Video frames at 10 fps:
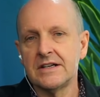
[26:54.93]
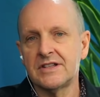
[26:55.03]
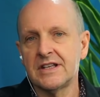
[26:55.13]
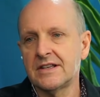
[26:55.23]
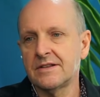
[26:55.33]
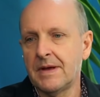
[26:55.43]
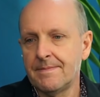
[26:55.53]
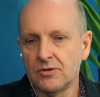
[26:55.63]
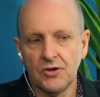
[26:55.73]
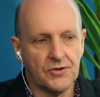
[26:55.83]
is there's
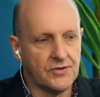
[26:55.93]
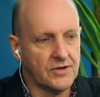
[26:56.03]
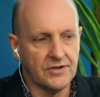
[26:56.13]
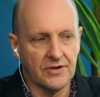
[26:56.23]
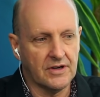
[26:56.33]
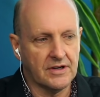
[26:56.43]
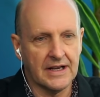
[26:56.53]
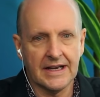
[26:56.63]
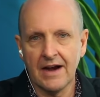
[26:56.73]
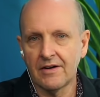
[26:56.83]
people who
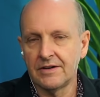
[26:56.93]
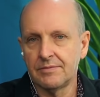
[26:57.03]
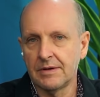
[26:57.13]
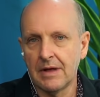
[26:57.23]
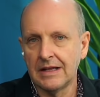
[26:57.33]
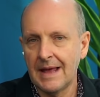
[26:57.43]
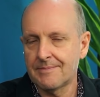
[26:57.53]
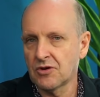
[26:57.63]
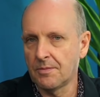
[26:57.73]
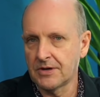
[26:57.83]
carry a
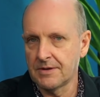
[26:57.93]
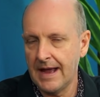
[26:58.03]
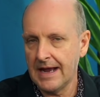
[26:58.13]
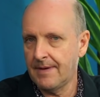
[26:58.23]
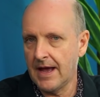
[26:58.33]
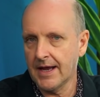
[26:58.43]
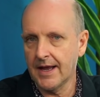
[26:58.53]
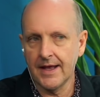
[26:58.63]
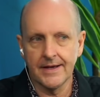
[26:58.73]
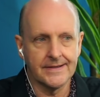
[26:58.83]
laptop and a backpack
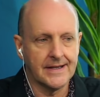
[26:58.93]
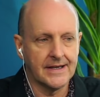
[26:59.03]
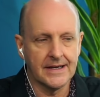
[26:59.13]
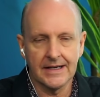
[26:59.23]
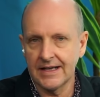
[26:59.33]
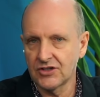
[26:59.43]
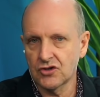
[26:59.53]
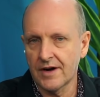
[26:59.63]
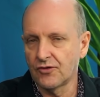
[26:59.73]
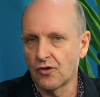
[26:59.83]
and can
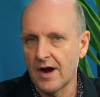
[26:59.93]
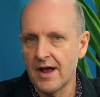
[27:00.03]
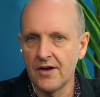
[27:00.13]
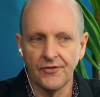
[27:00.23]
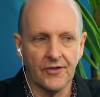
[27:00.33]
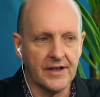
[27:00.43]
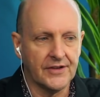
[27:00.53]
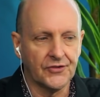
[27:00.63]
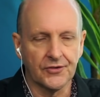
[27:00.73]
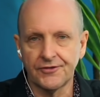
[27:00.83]
travel around. They're
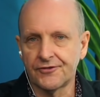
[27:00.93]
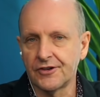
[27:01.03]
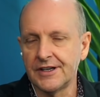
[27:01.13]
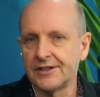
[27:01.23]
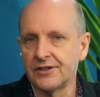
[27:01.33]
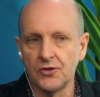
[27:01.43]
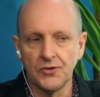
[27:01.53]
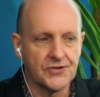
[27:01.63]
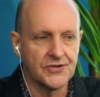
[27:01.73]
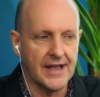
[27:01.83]
sort of free and
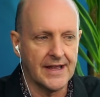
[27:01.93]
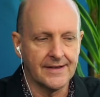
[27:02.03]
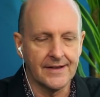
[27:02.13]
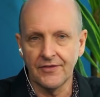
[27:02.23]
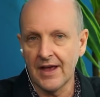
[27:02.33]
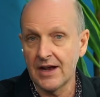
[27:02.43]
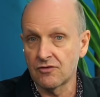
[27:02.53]
loose, and they are